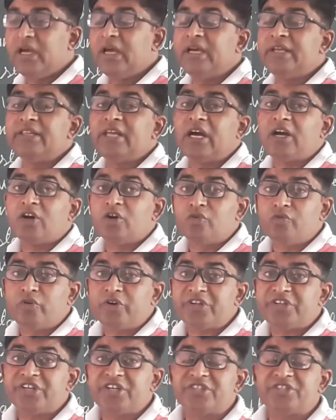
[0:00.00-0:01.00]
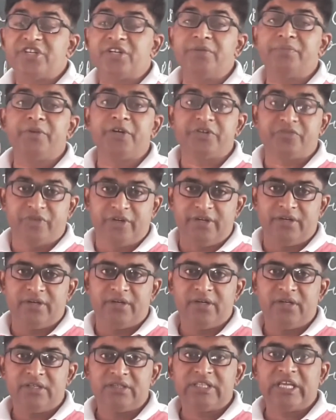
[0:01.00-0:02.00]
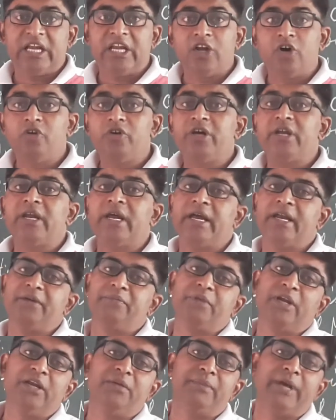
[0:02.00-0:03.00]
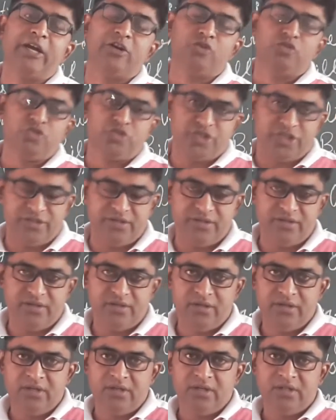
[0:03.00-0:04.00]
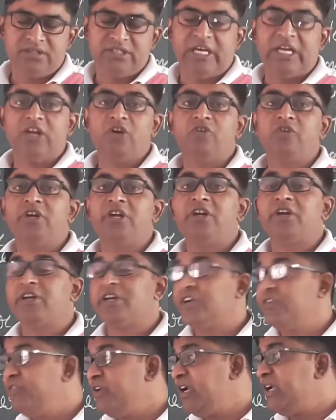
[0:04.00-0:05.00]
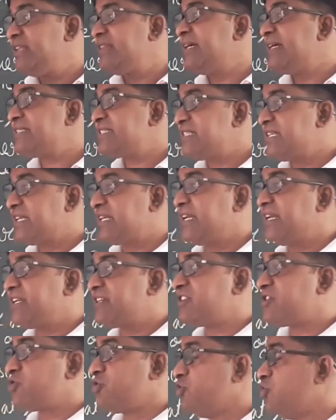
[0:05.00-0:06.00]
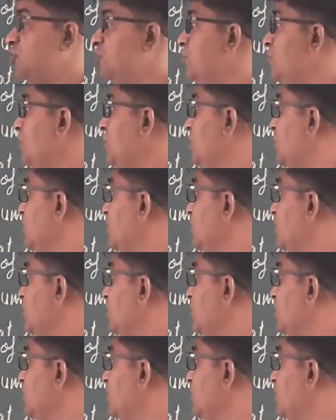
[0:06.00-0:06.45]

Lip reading: In the conversation between the lawyer and Bill Magnuson, the lawyer revealed the secret to